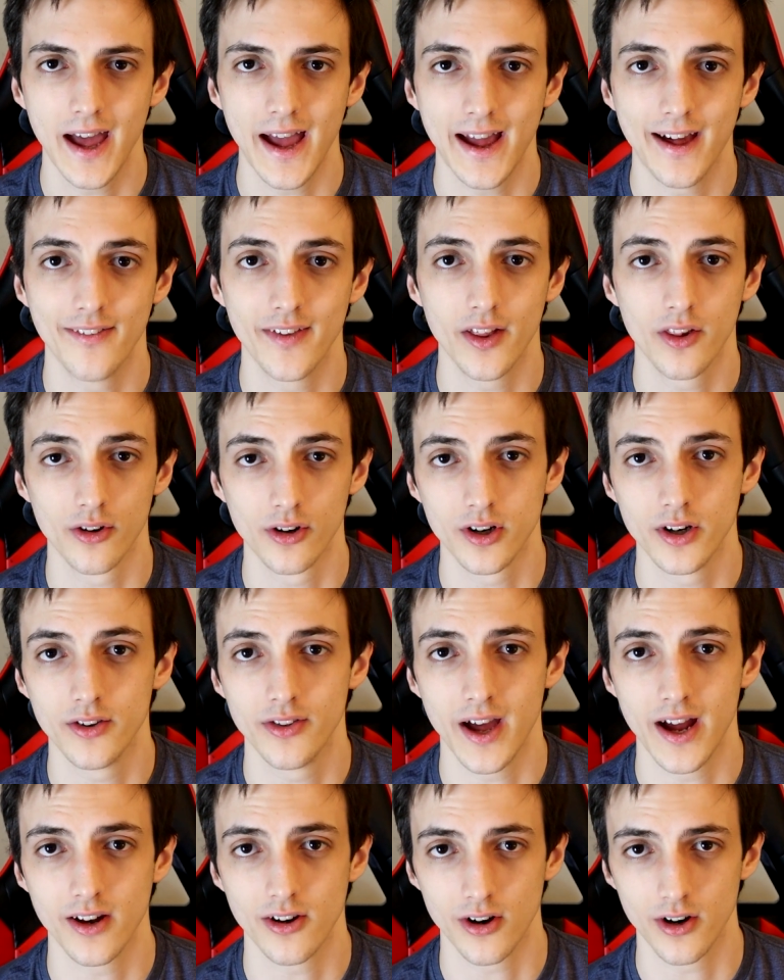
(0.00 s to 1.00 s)
and they
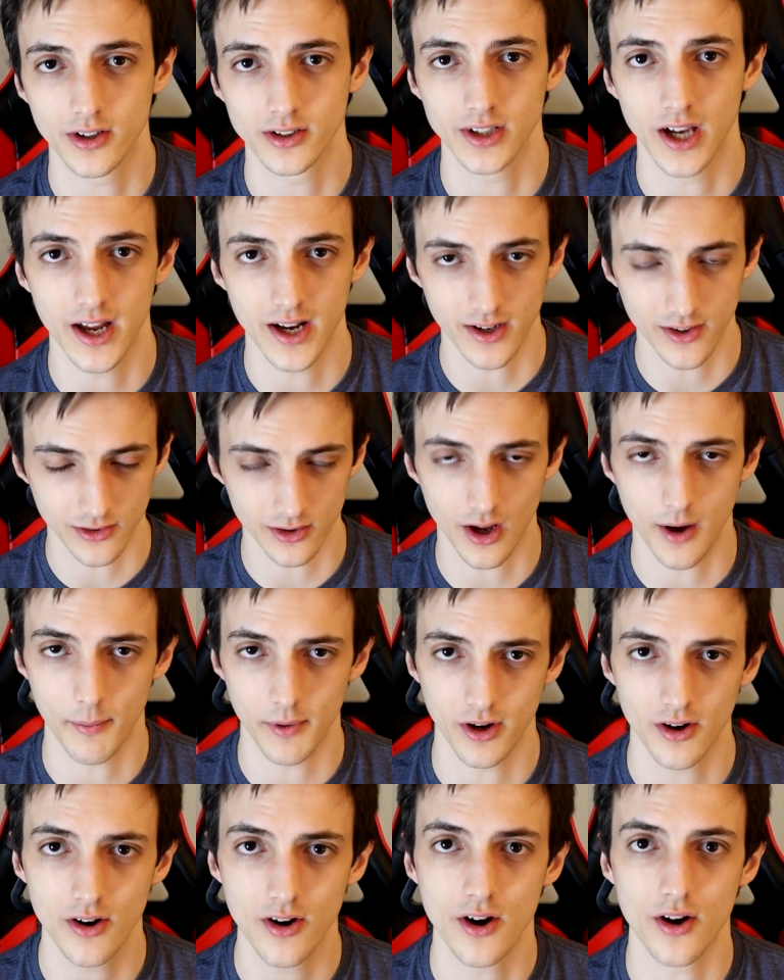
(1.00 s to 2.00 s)
learn that Darkseid is
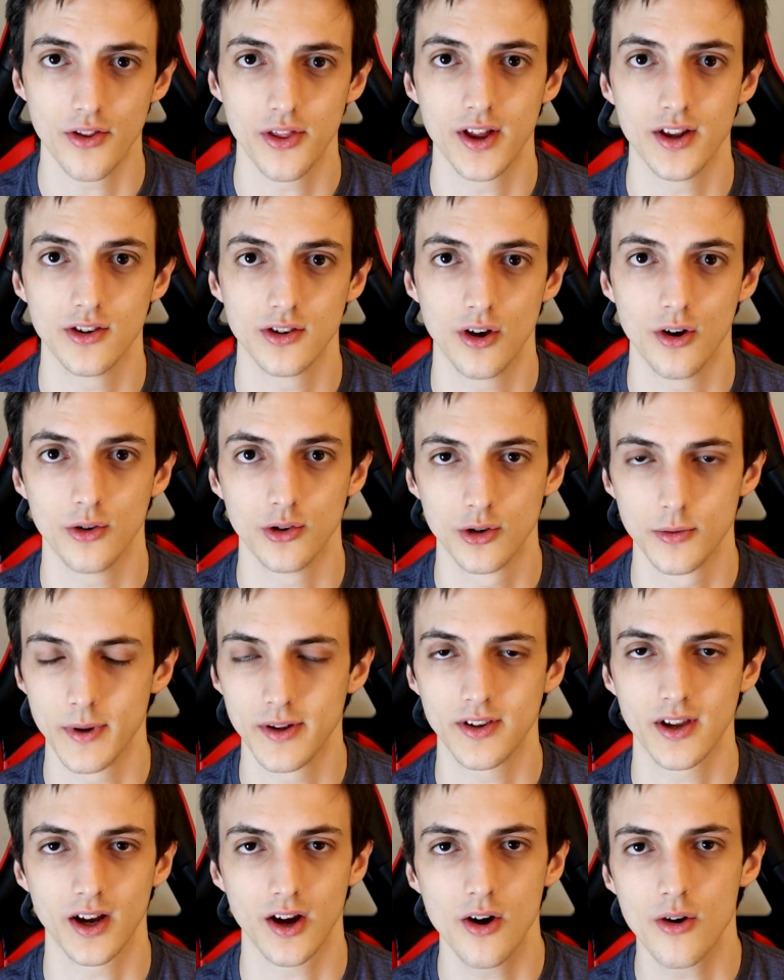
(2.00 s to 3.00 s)
coming to Earth. And so
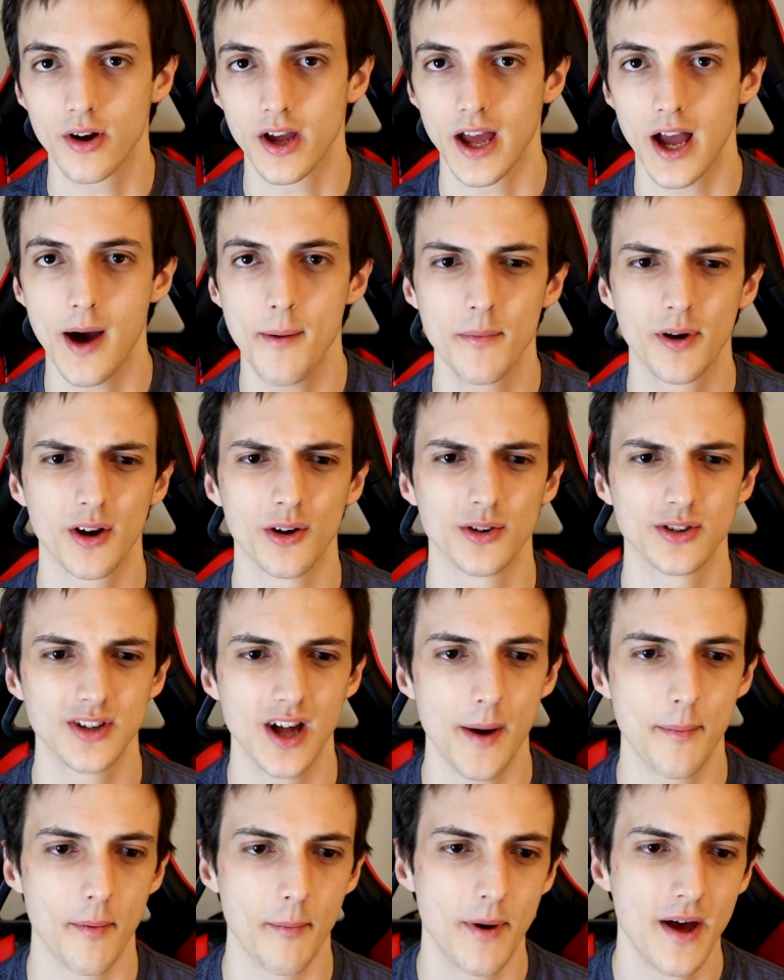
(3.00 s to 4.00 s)
Superman's like, okay, I'm going to go
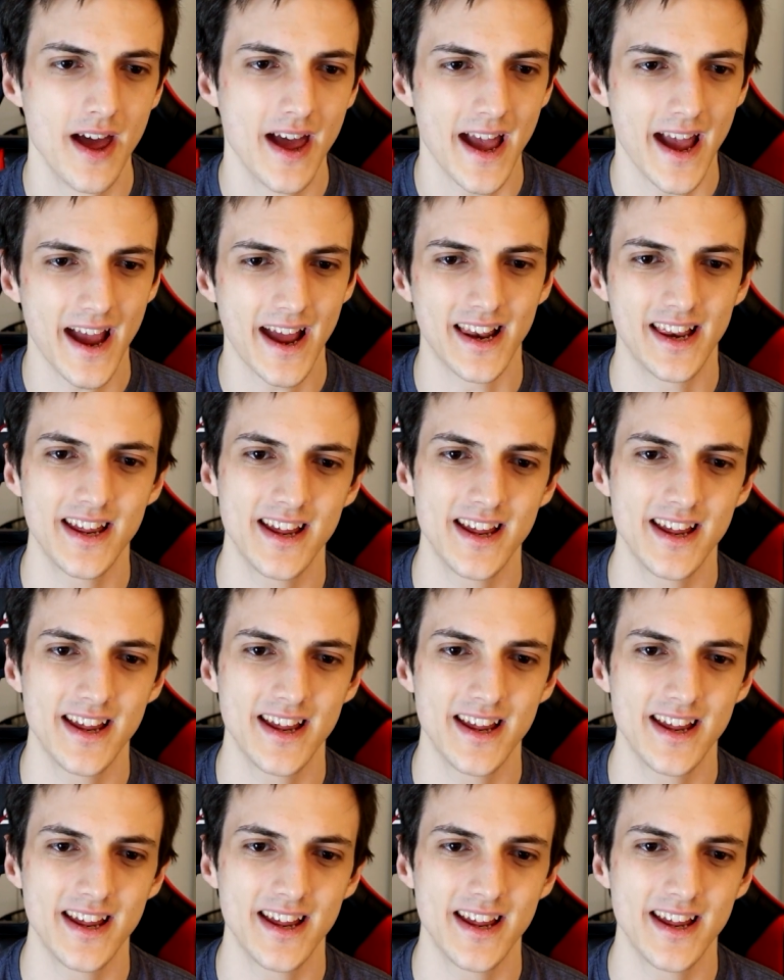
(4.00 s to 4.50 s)
stop him. And